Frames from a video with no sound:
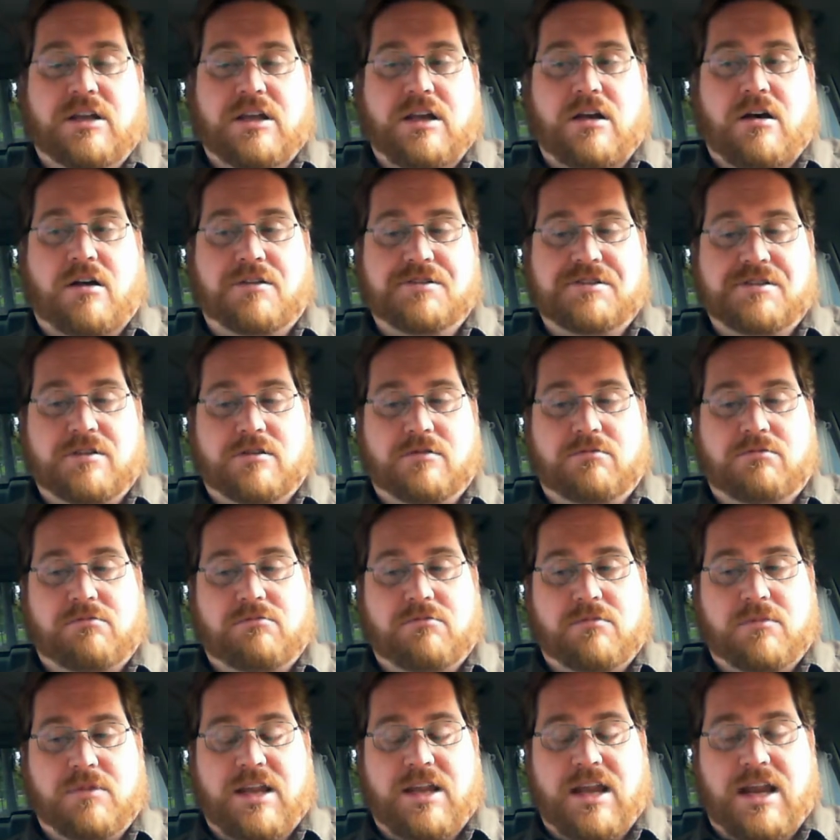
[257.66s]
also
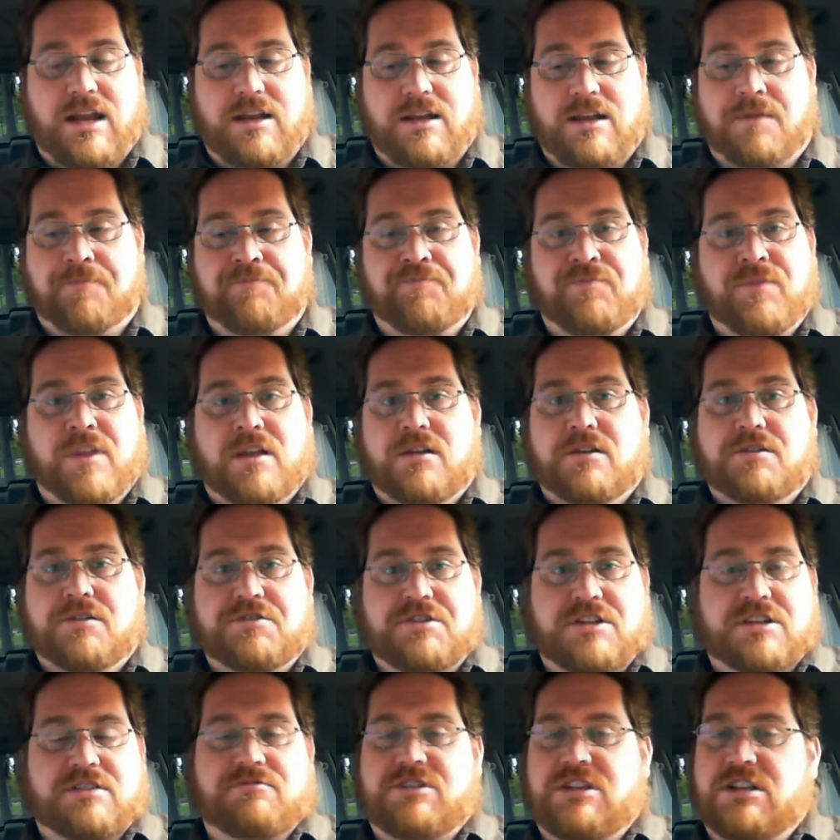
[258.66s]
Katie,
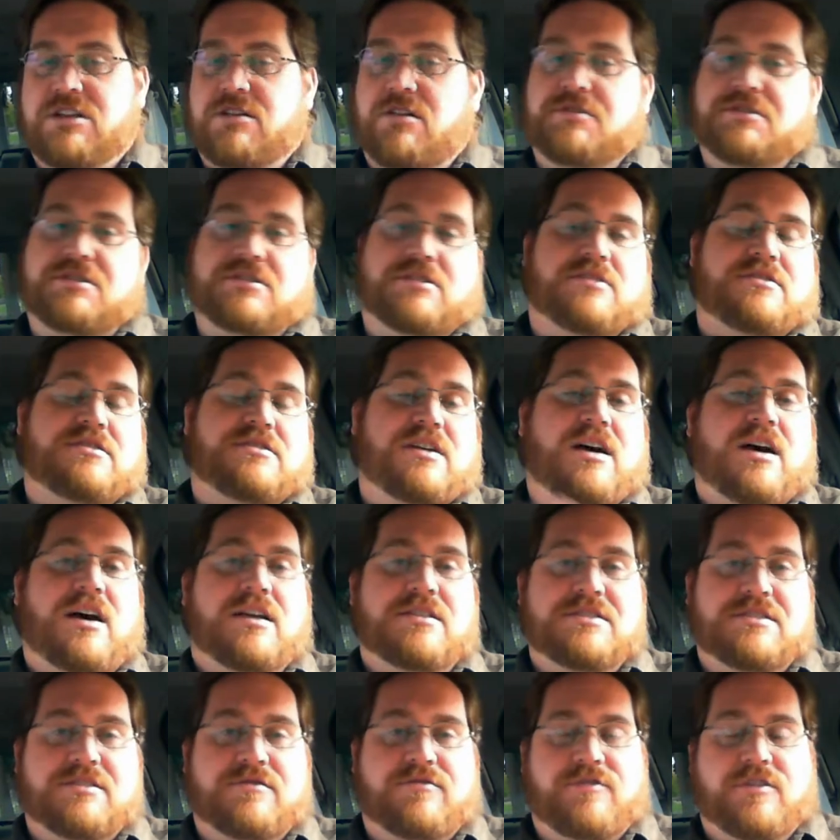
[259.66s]
she goes to
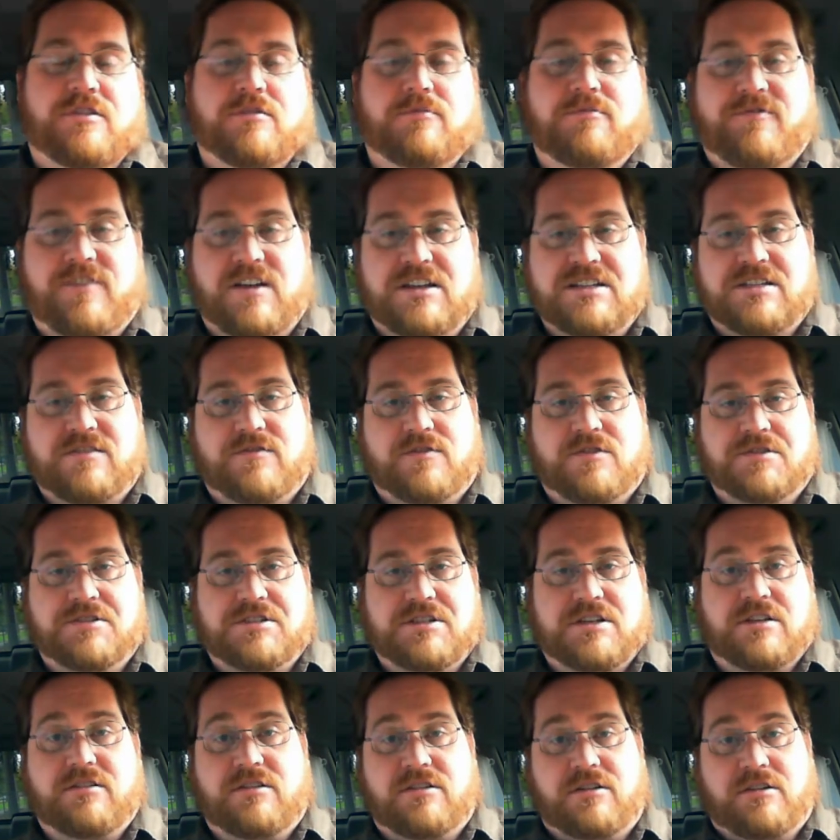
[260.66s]
tons of film
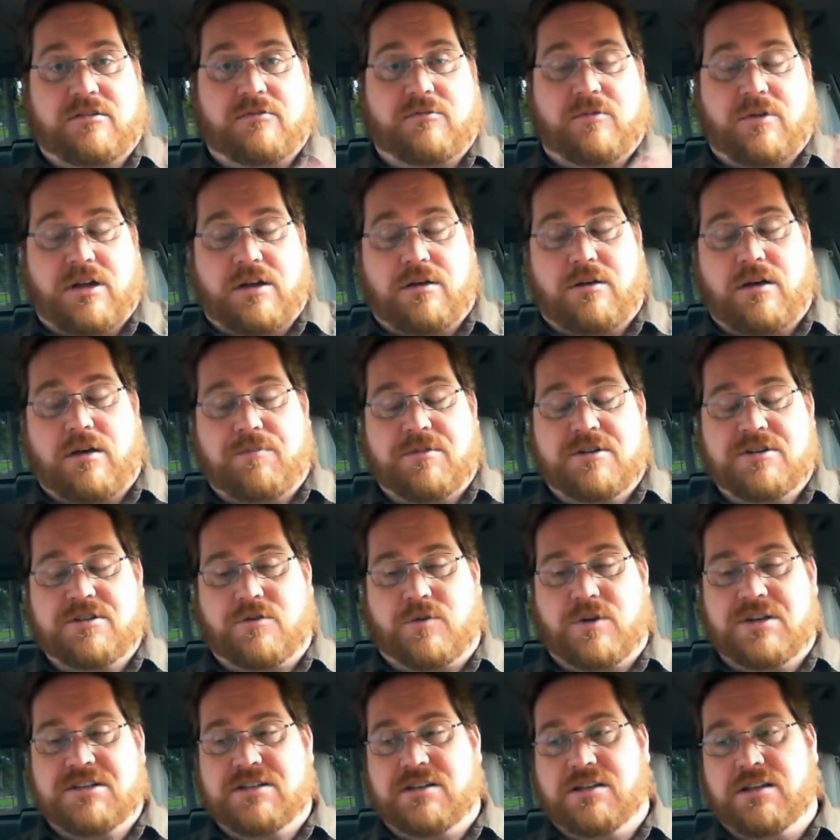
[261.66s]
festivals up
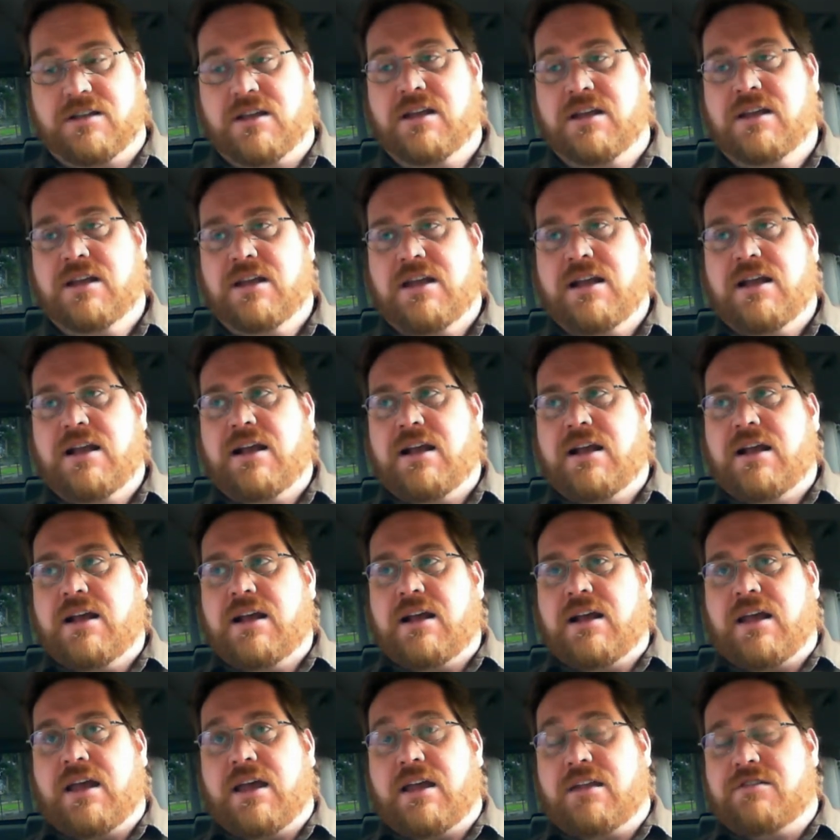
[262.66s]
until recently,
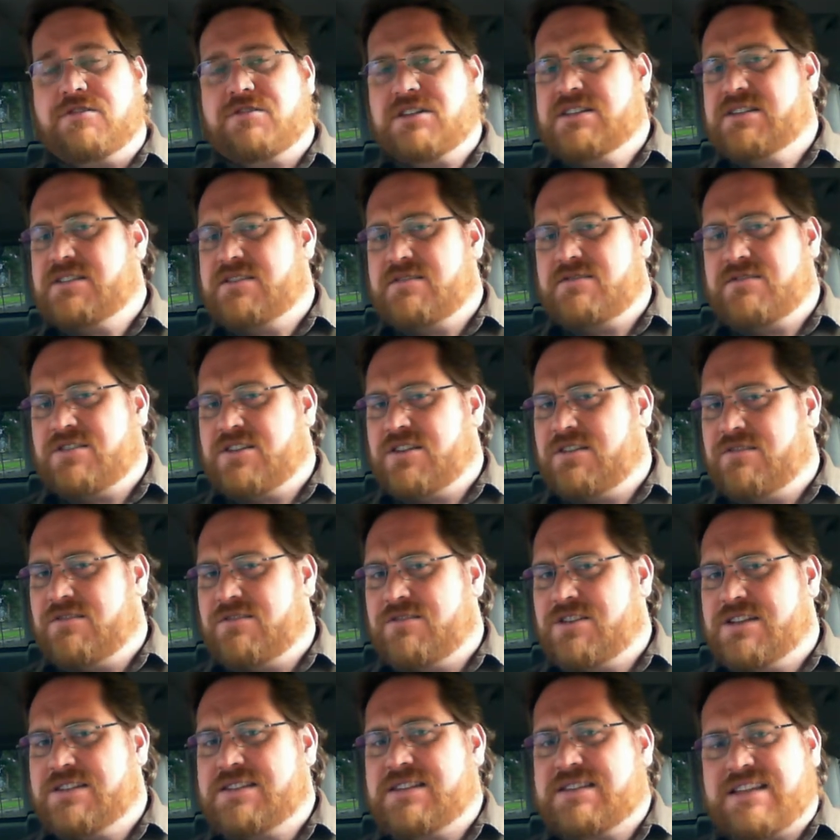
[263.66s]
and she
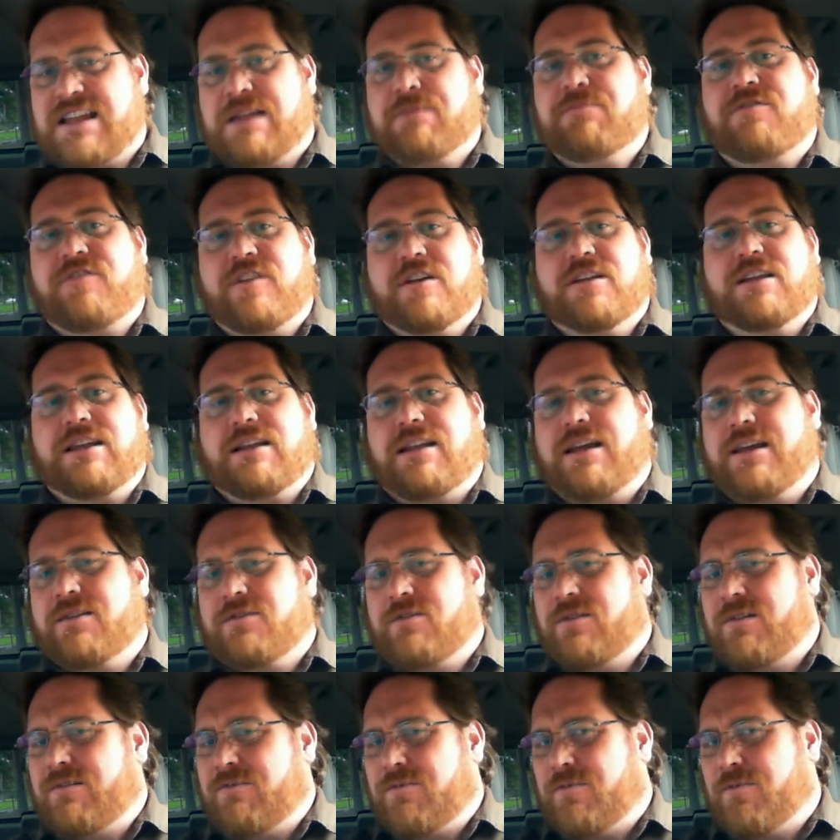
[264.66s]
has the same feeling
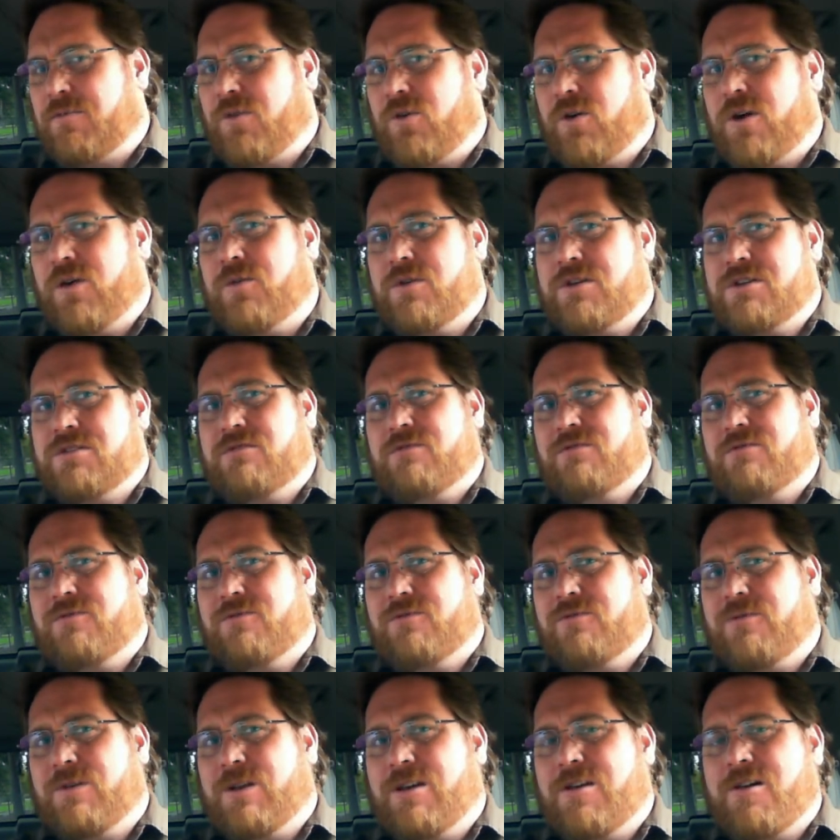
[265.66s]
like, boy,
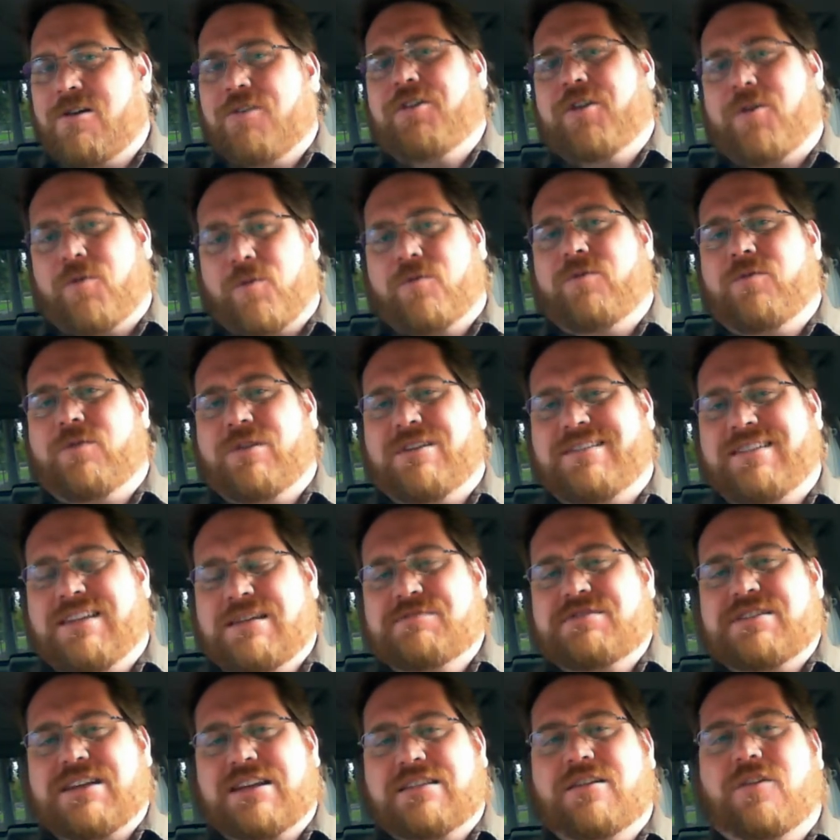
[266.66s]
we know it
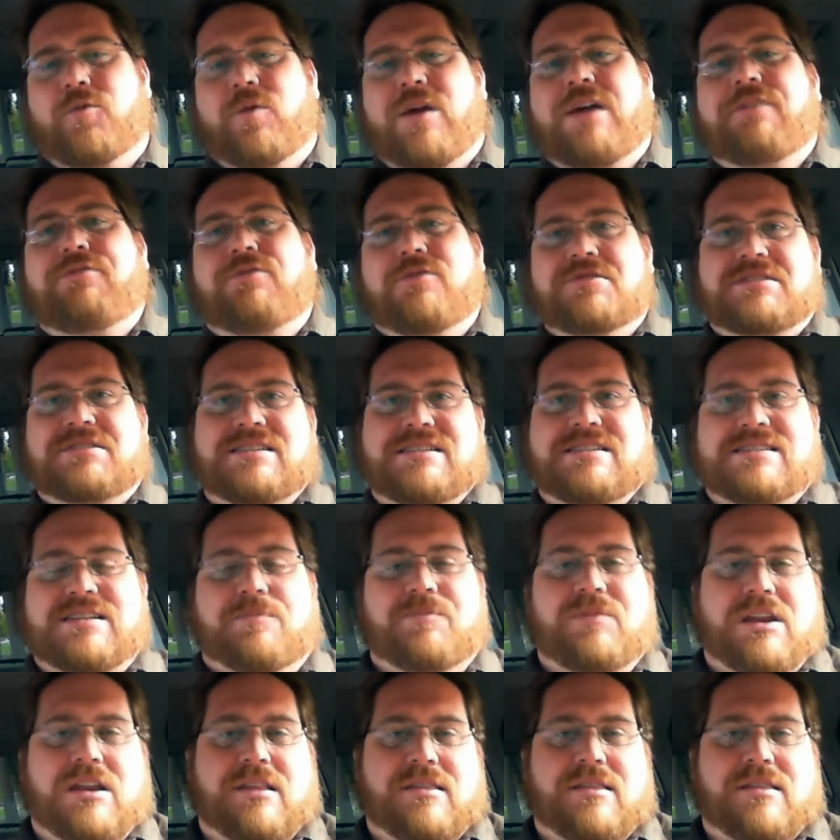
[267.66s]
seems like they're referencing
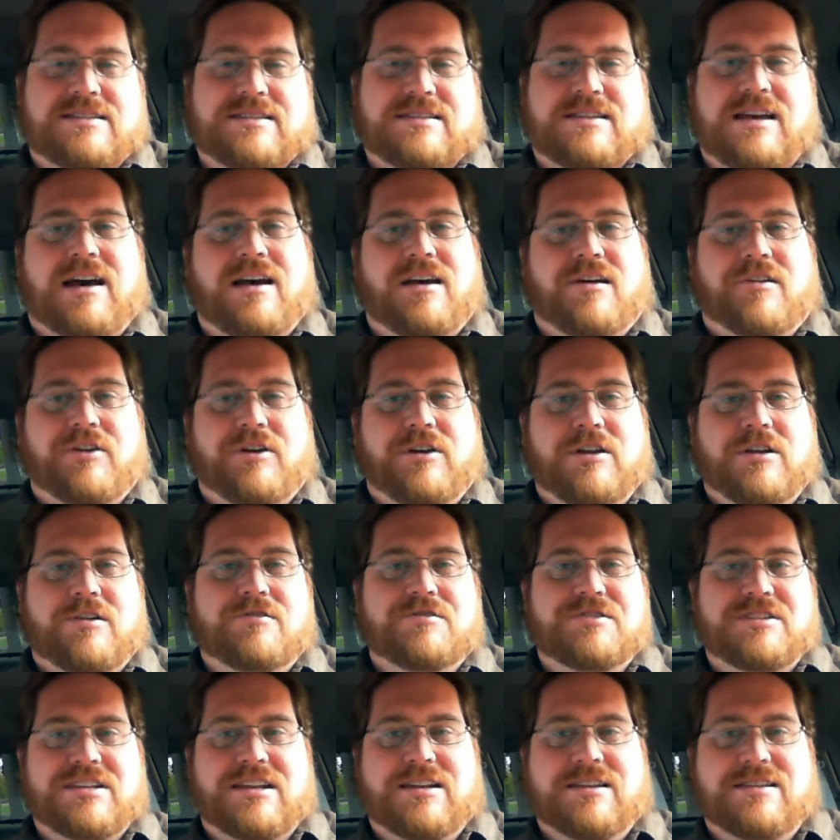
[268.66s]
something in the style they're
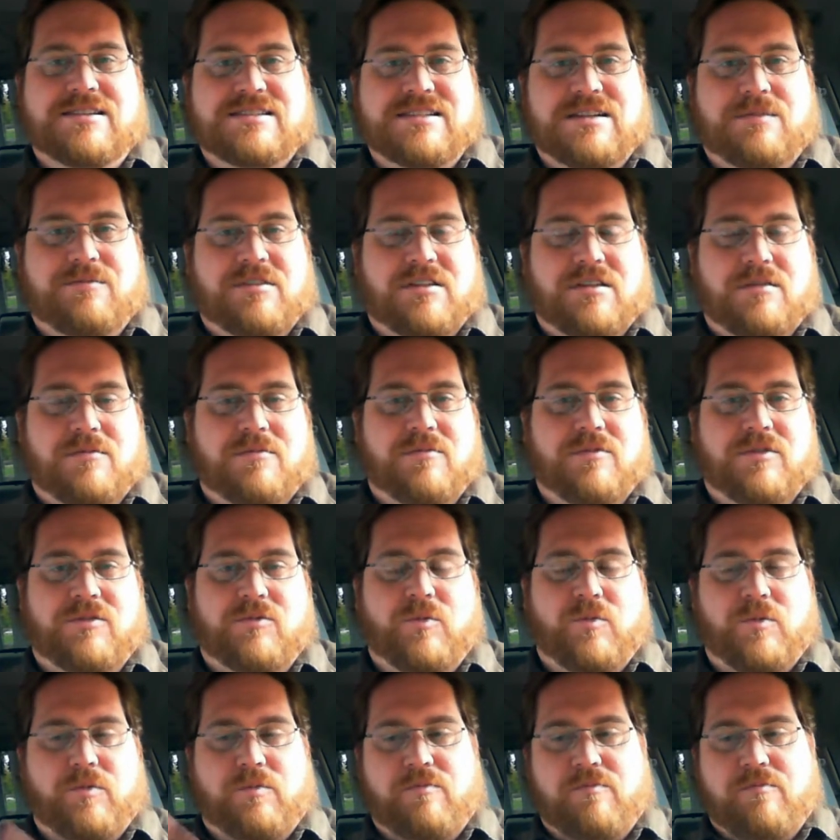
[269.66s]
using and some of
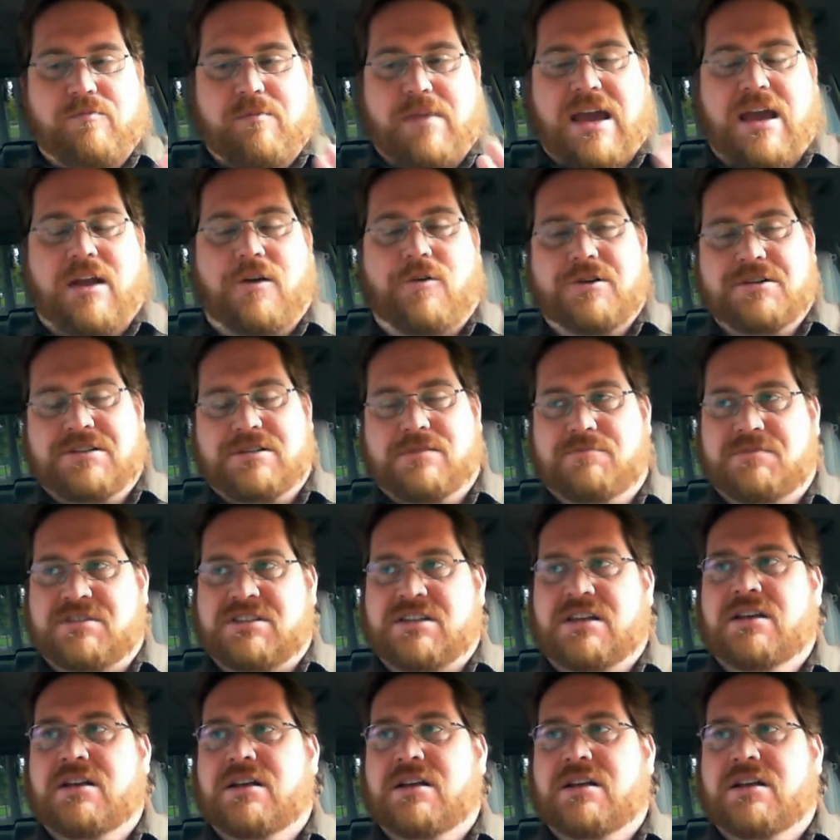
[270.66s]
the mannerisms,